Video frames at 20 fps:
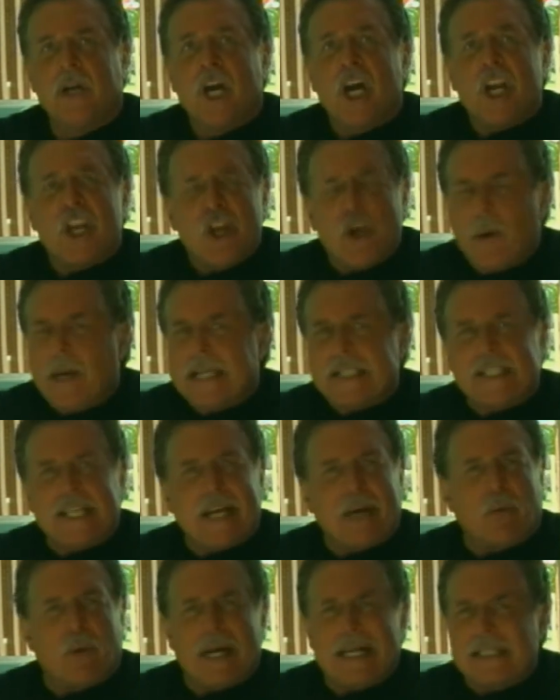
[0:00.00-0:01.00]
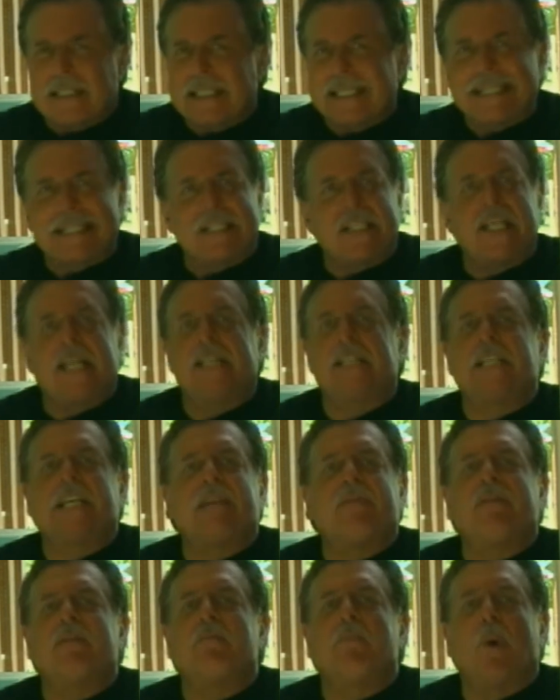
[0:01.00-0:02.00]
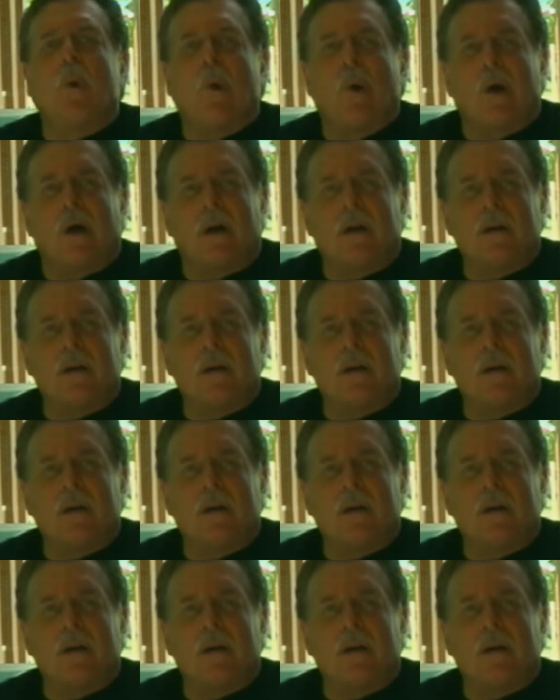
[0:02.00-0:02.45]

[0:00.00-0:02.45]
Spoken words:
USA Wrestling says even more.